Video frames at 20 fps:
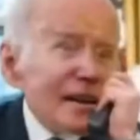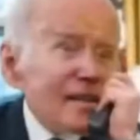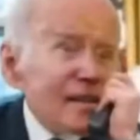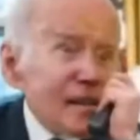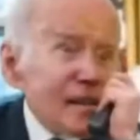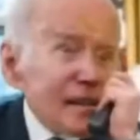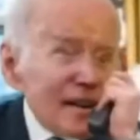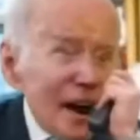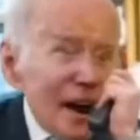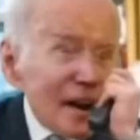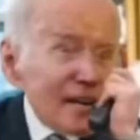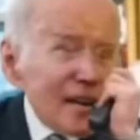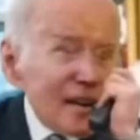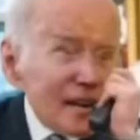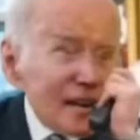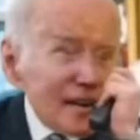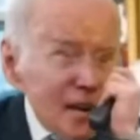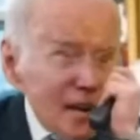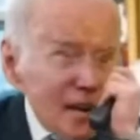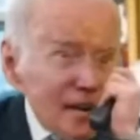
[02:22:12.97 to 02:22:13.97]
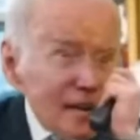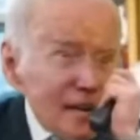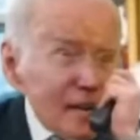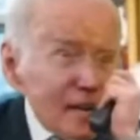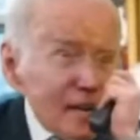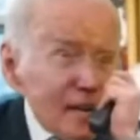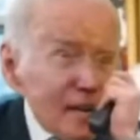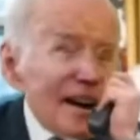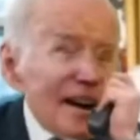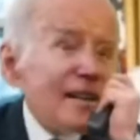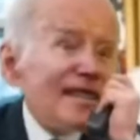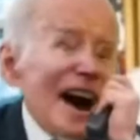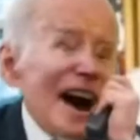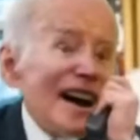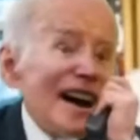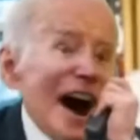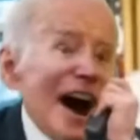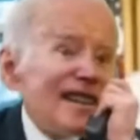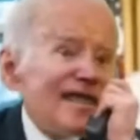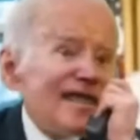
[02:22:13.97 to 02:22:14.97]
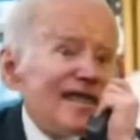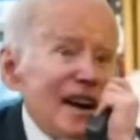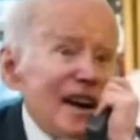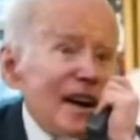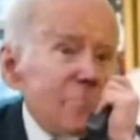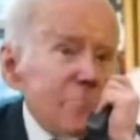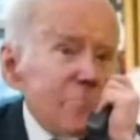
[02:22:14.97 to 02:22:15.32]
or some curtains. What does she look like? Uh,